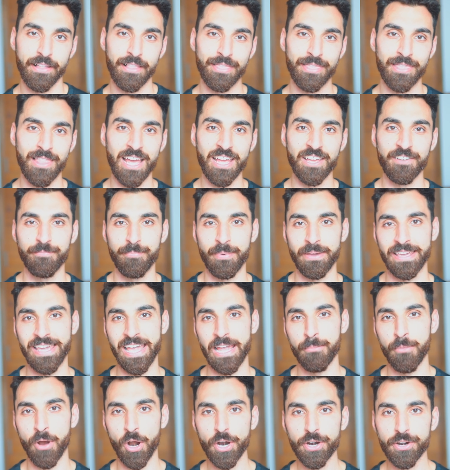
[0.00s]
life
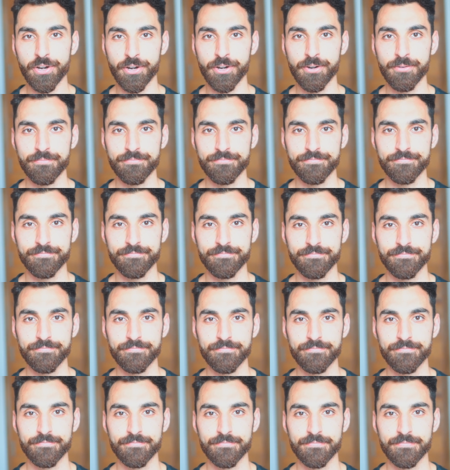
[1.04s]
became harder
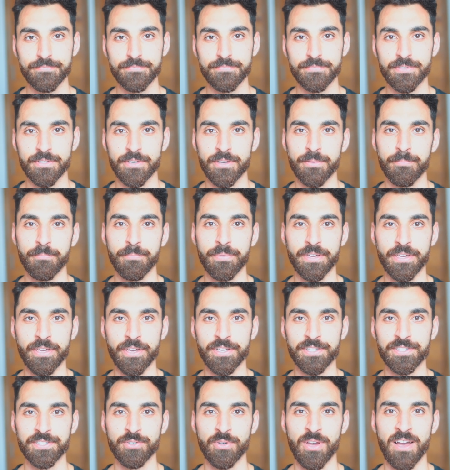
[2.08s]
because